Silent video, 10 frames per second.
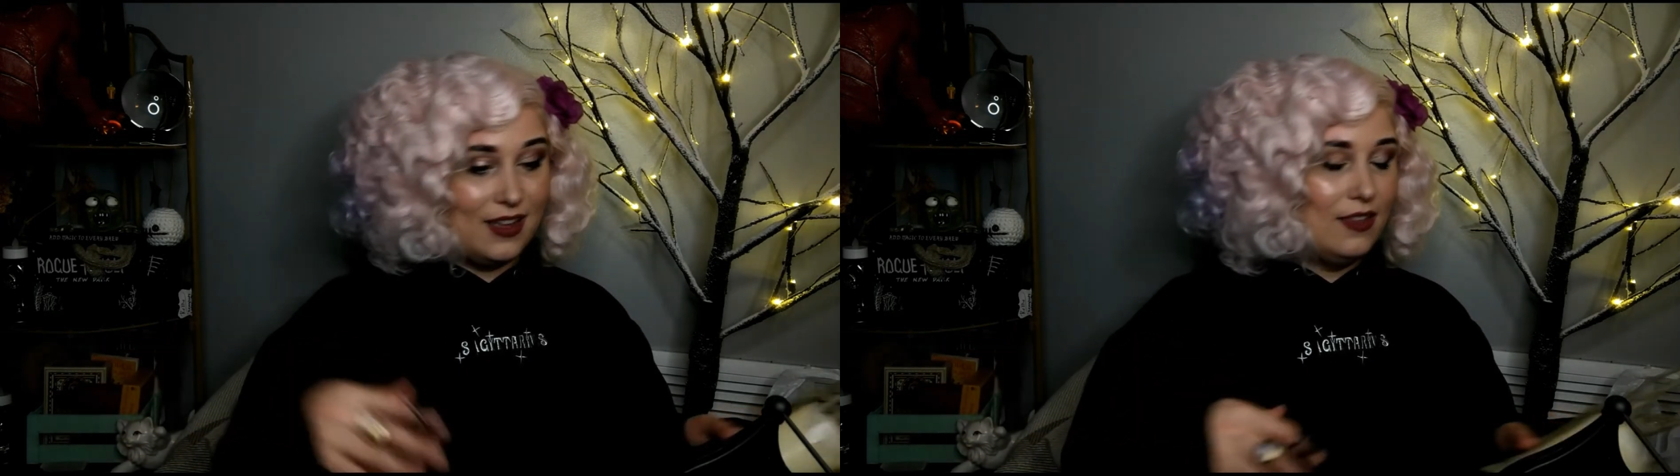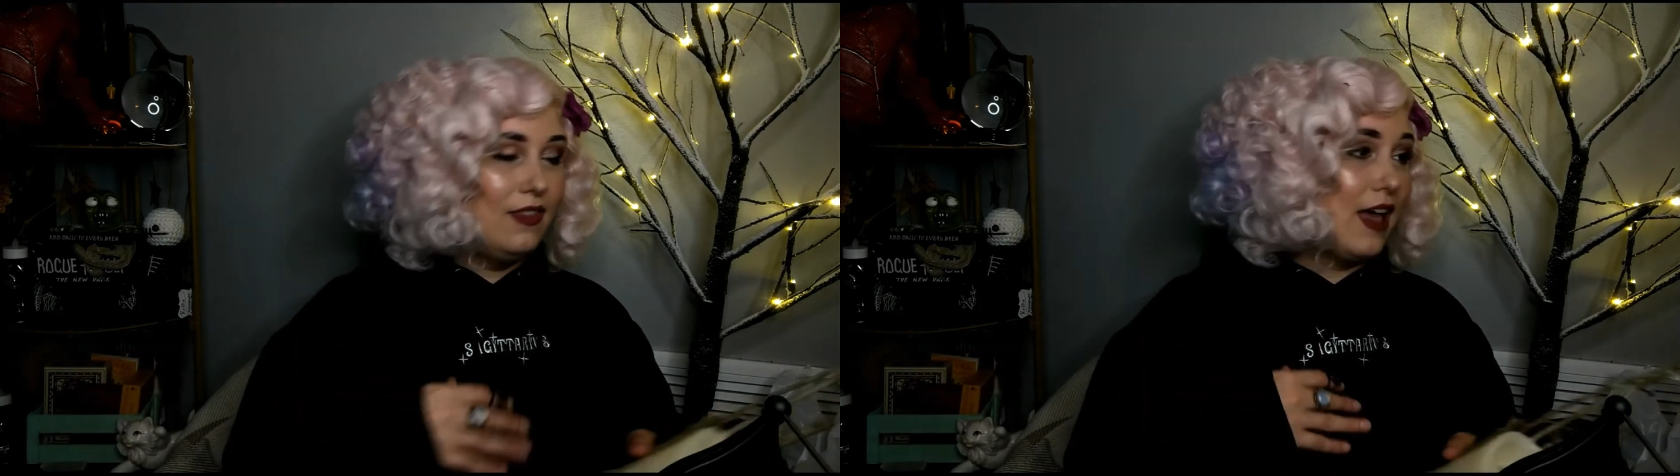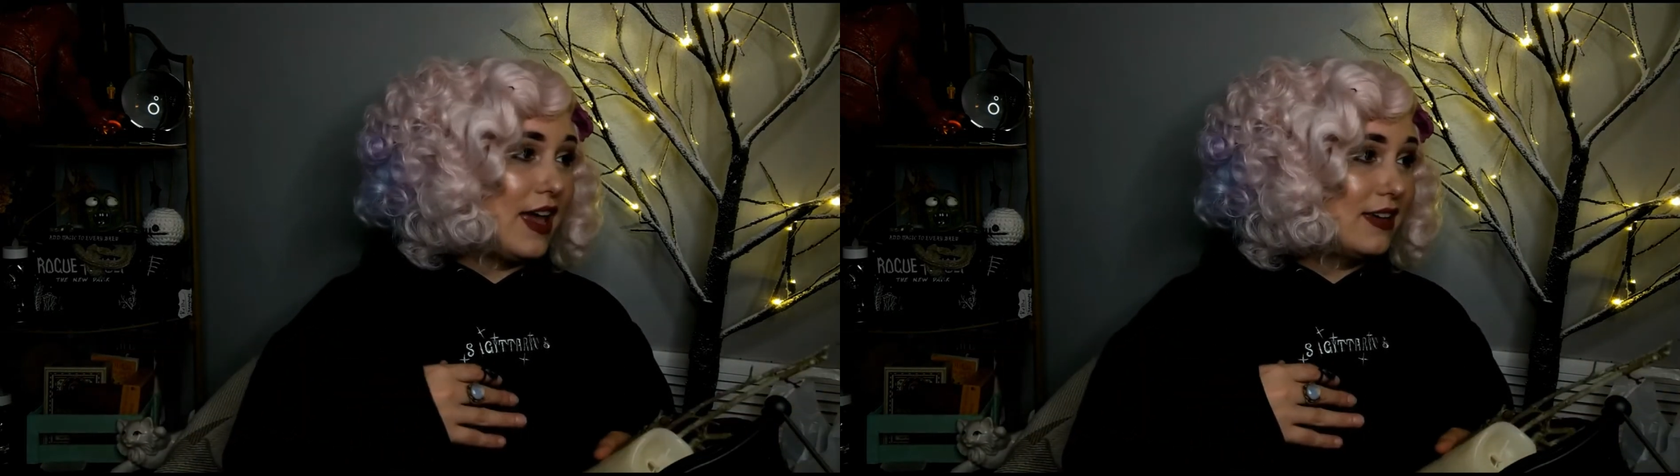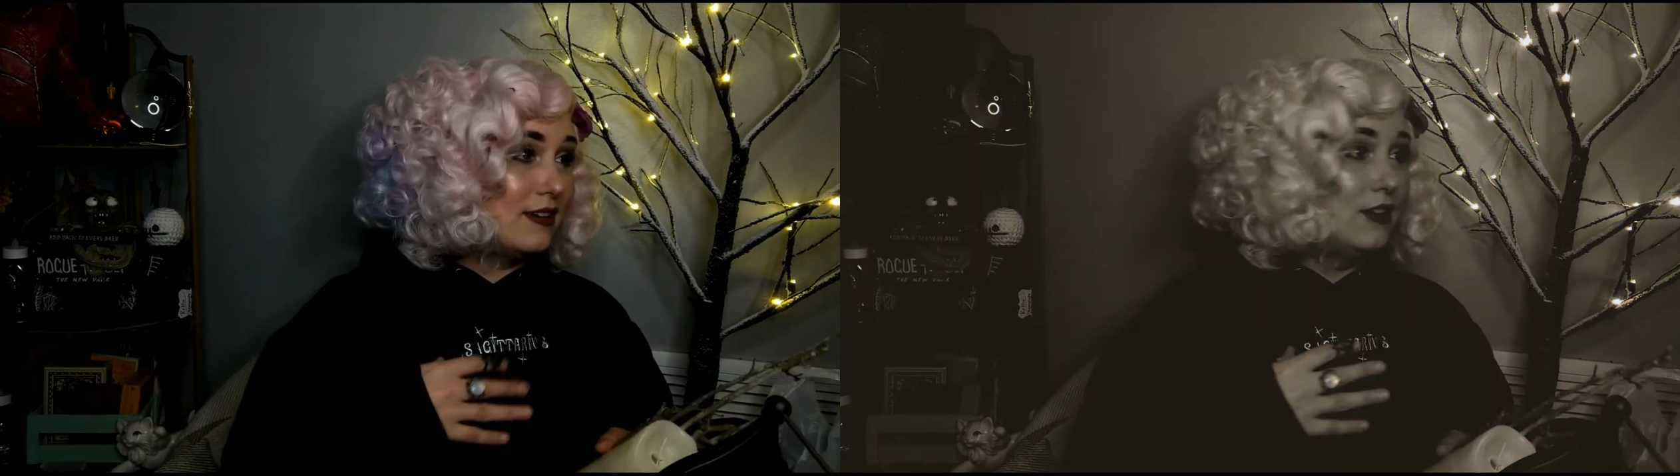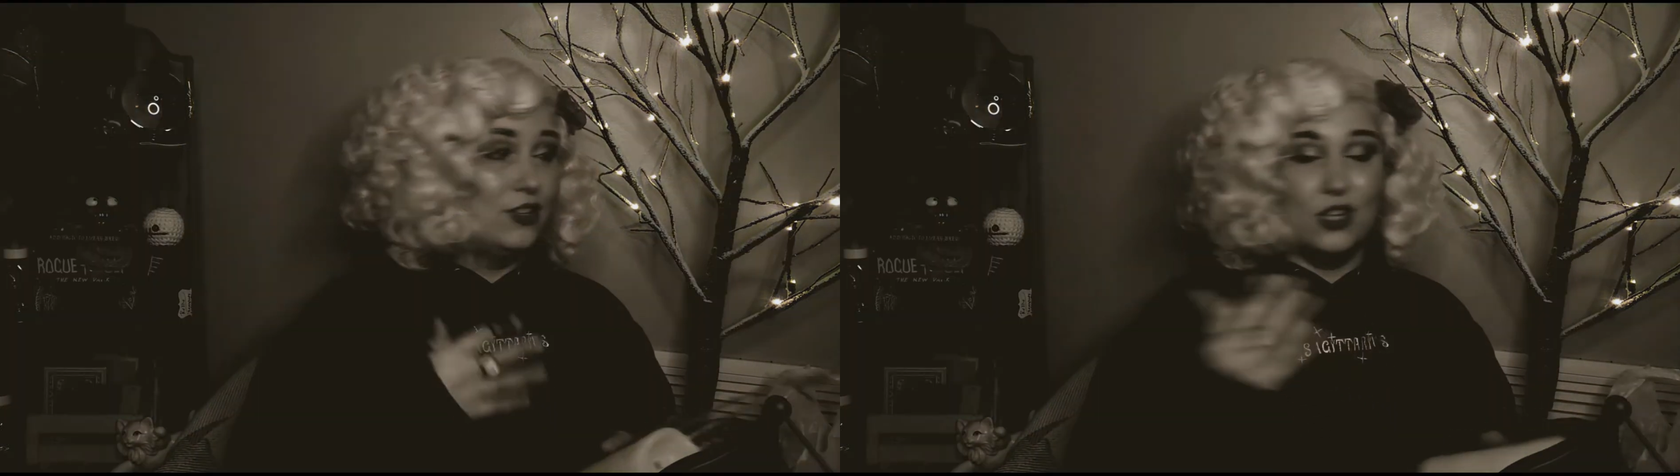Like,
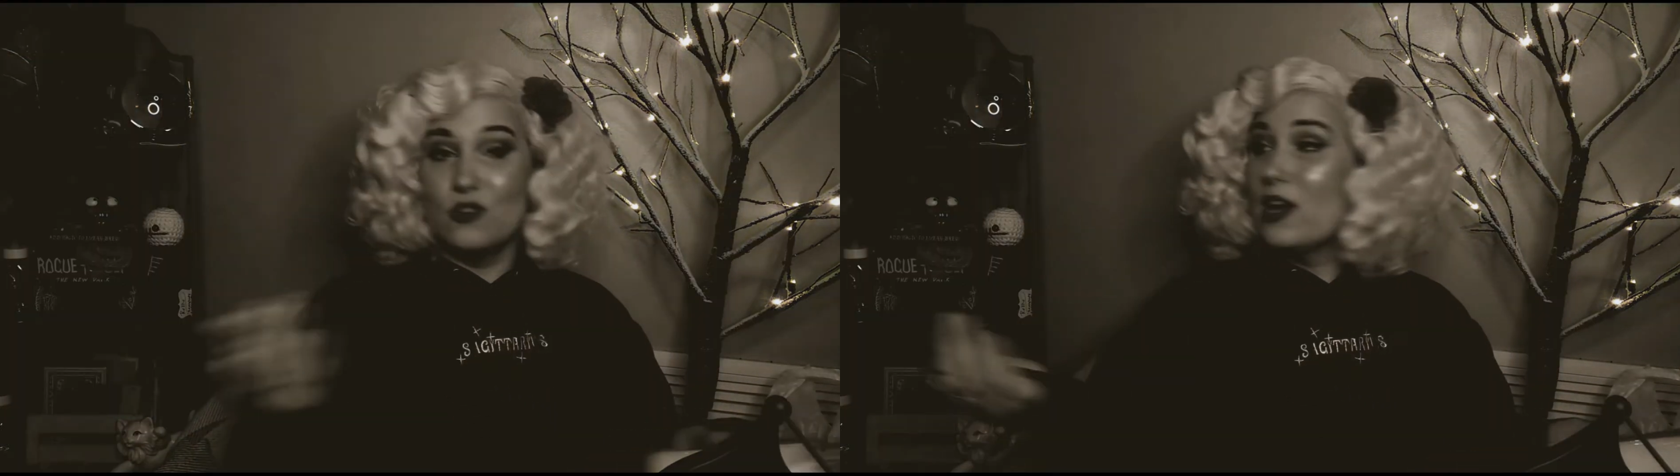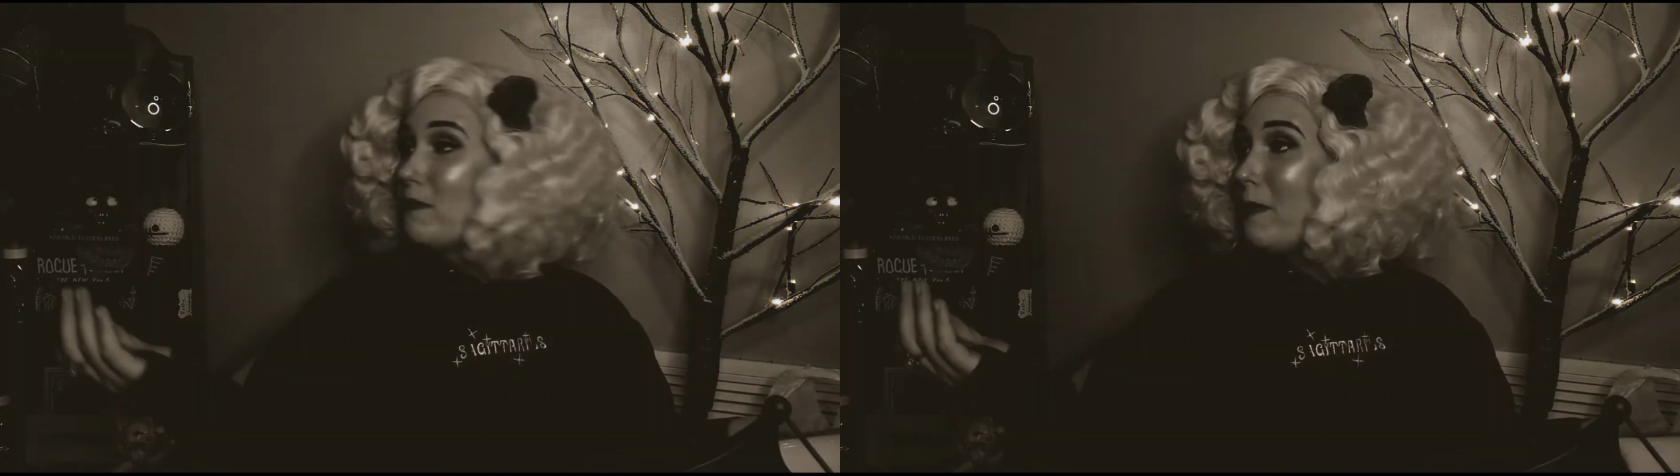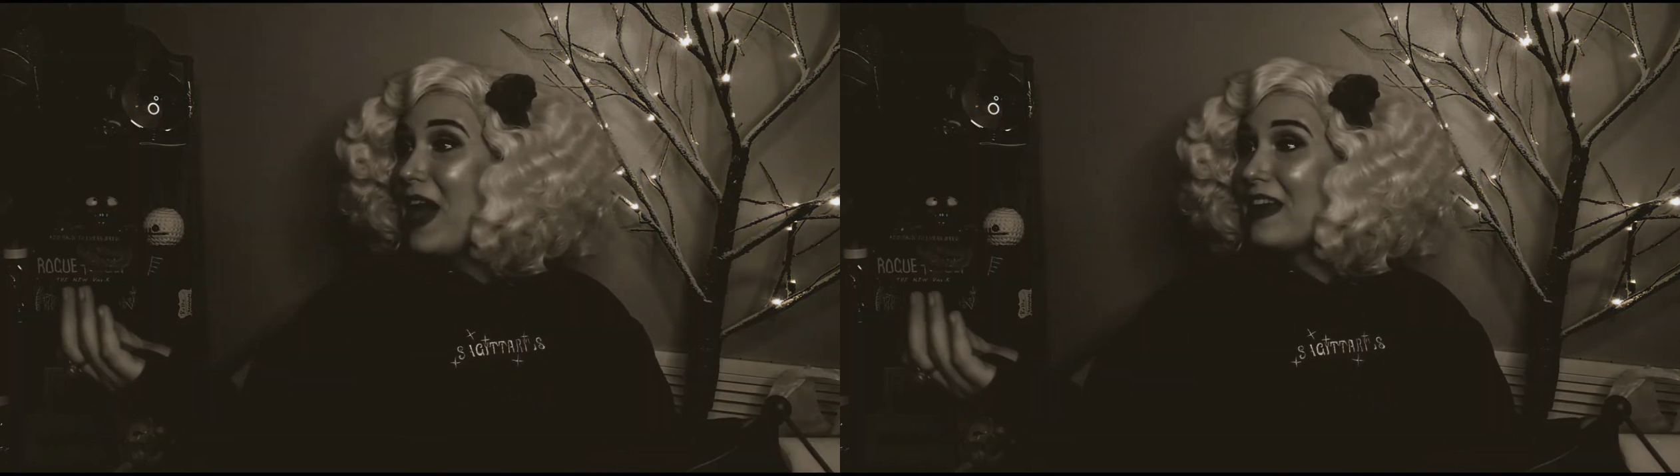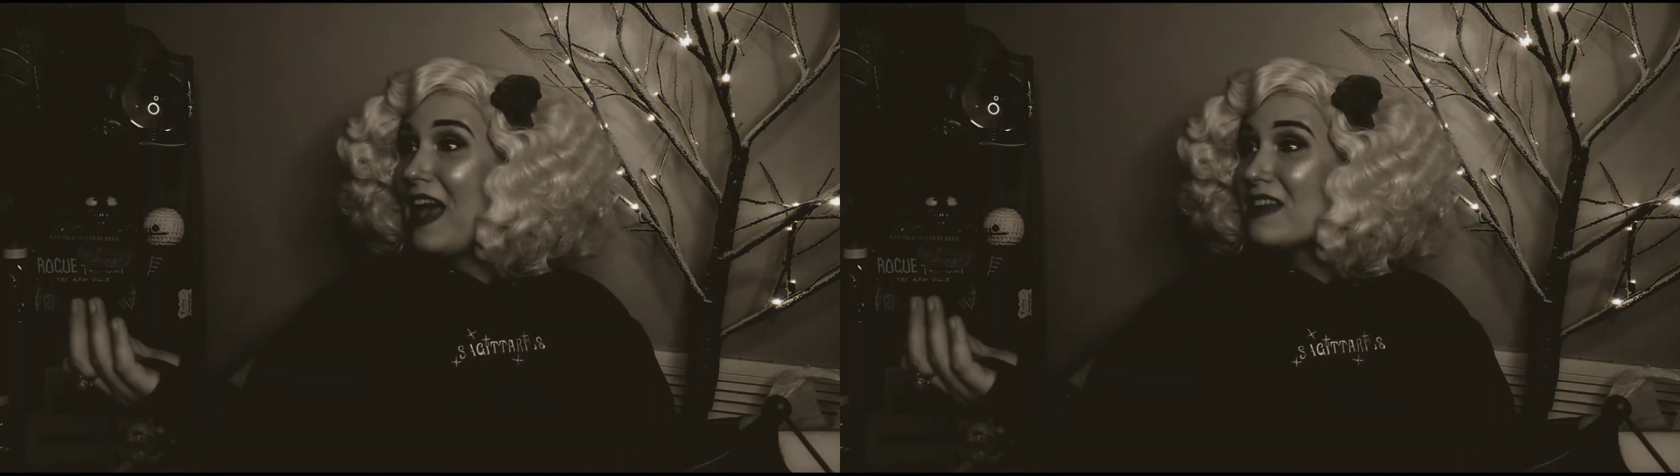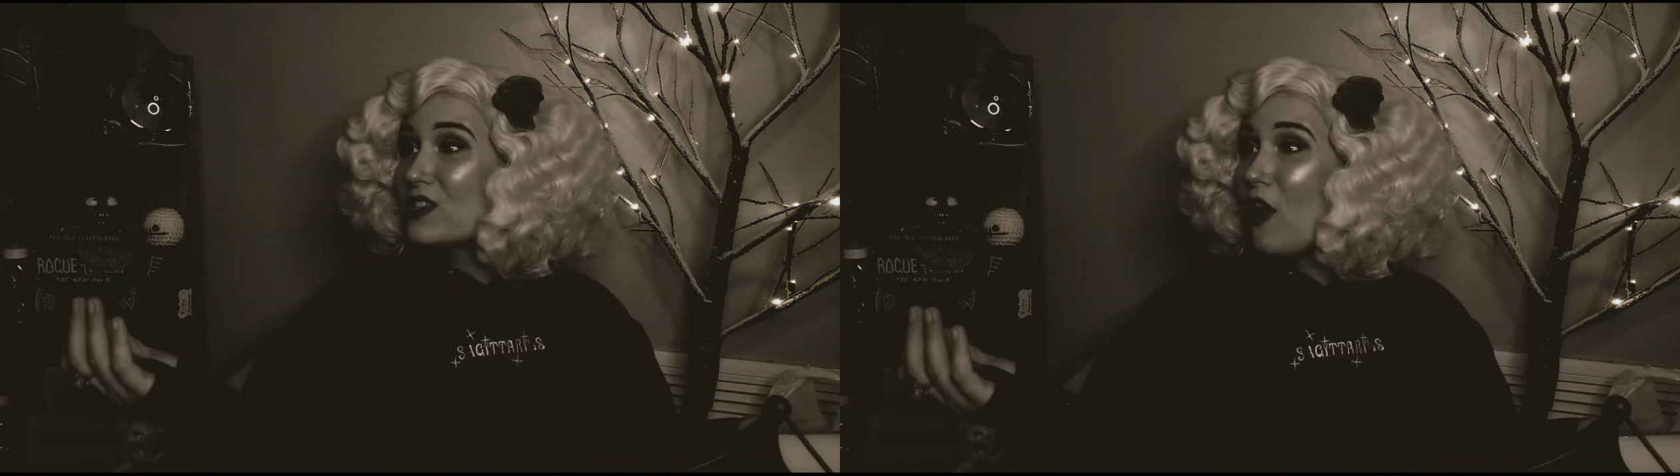don't come to
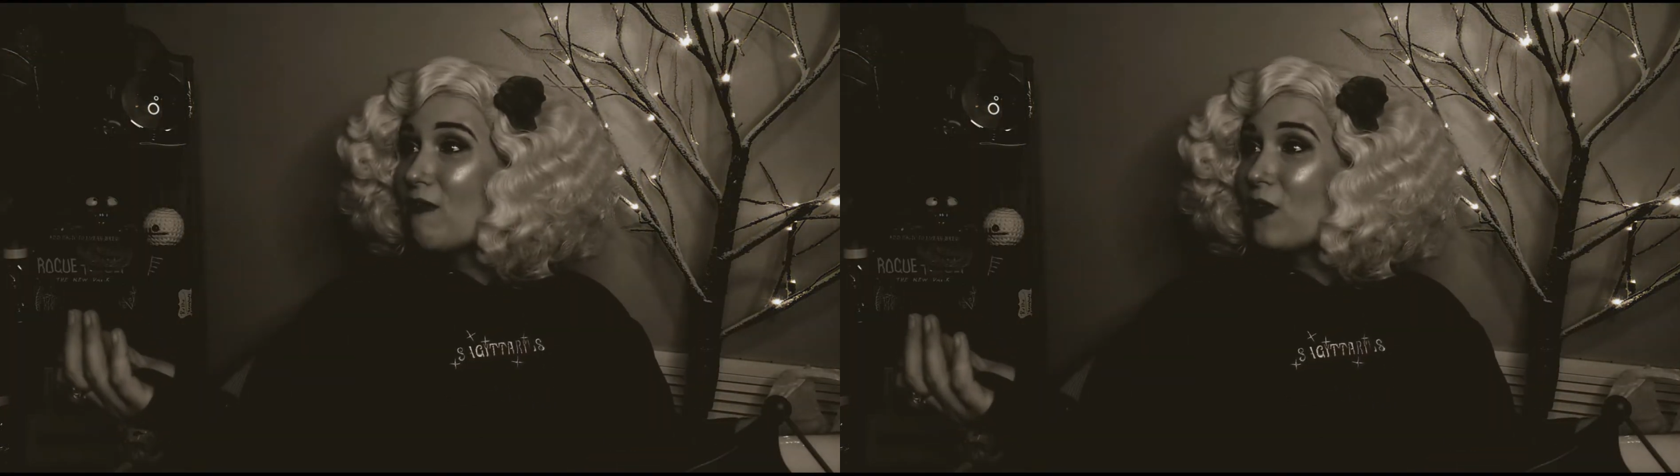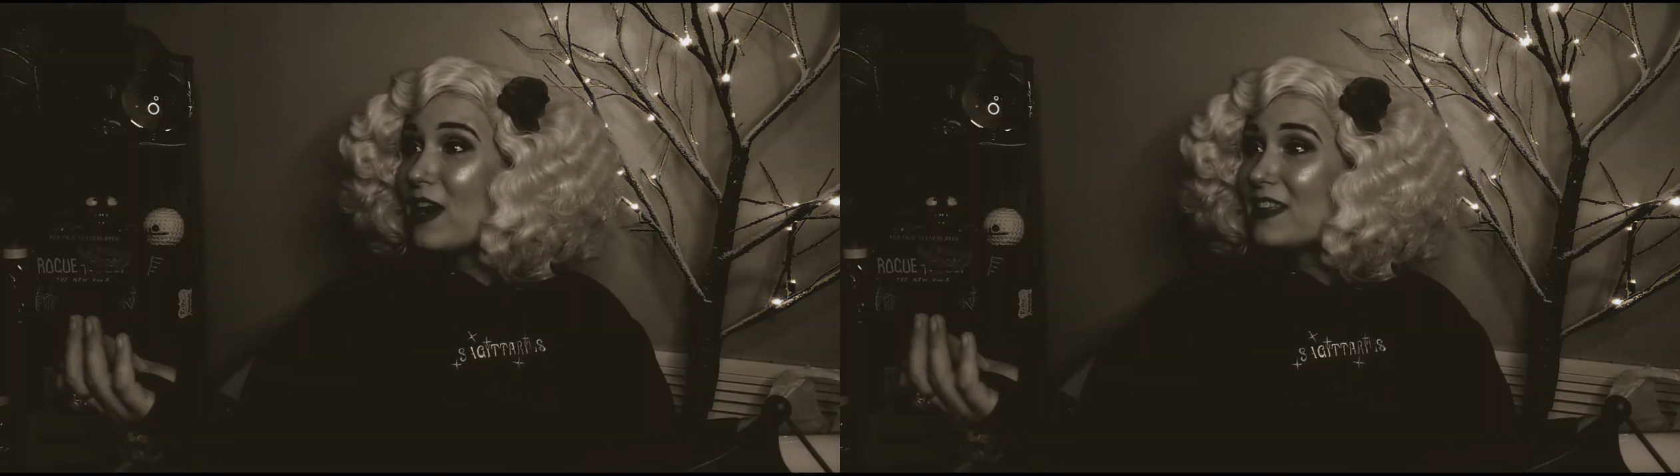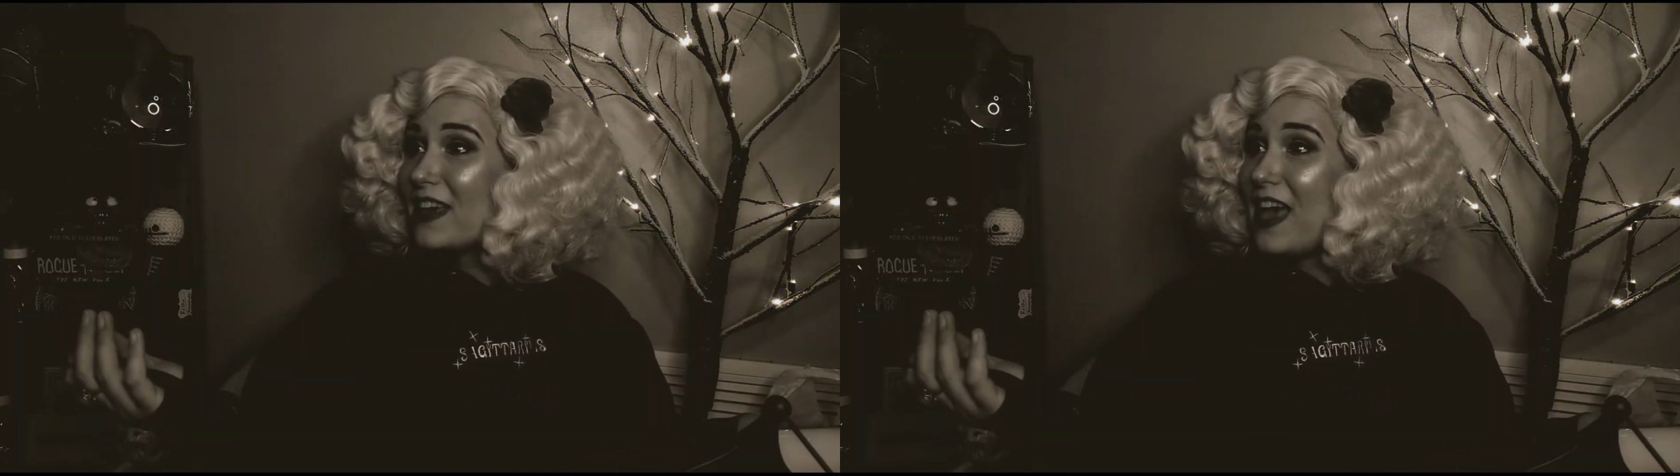Madagascar for anything